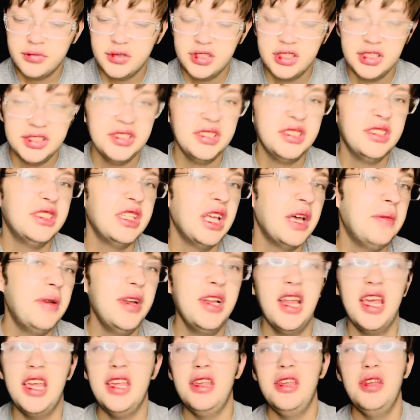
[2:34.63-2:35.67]

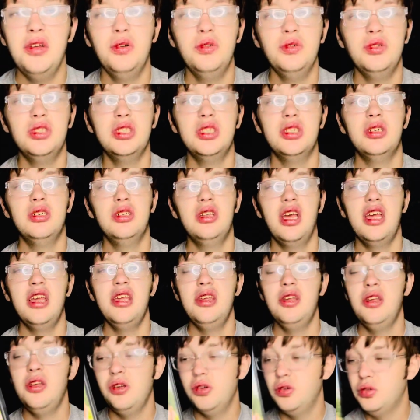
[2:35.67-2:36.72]
seven, eight years,
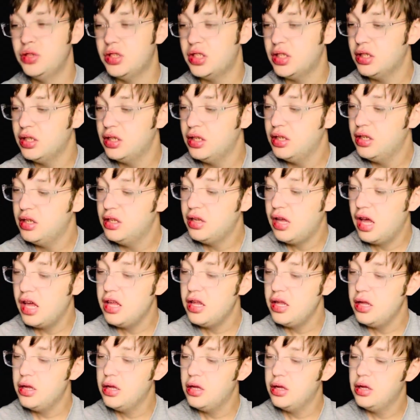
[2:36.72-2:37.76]
eight years,
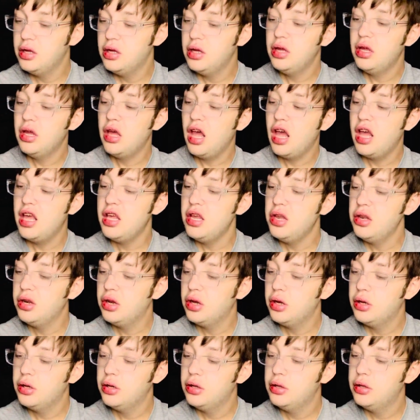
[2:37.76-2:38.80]
eight, eight,
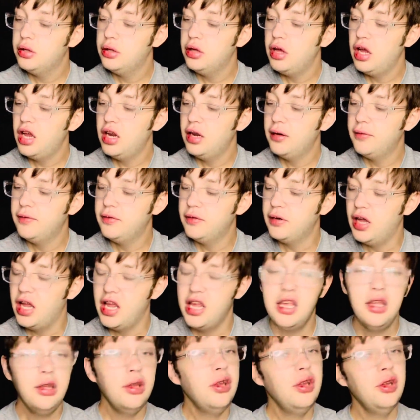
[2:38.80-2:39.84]
you know,
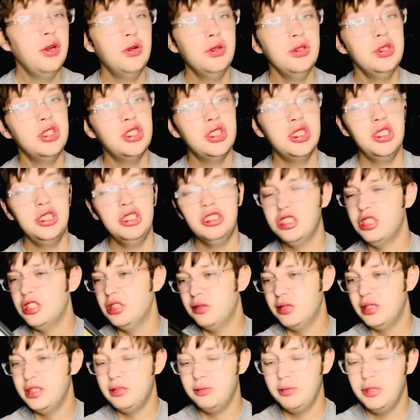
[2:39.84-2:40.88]
eight years since
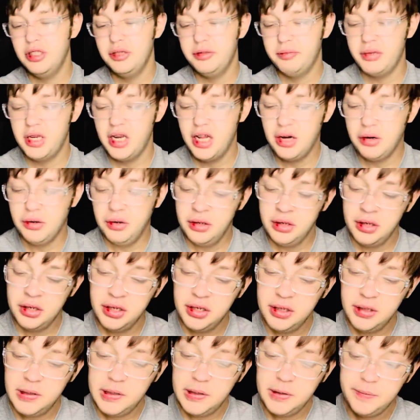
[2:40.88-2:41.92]
this meeting's been out.
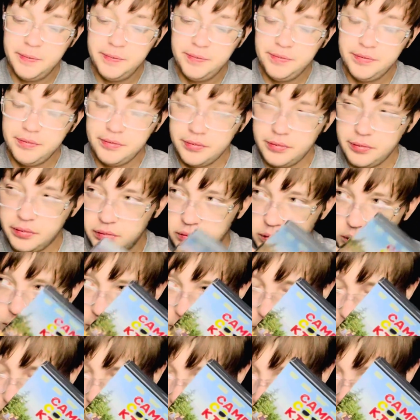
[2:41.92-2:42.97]
I'm
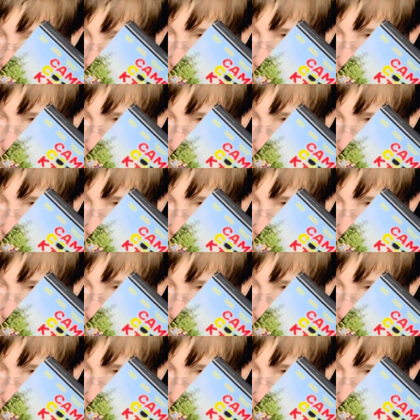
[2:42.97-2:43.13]
sure.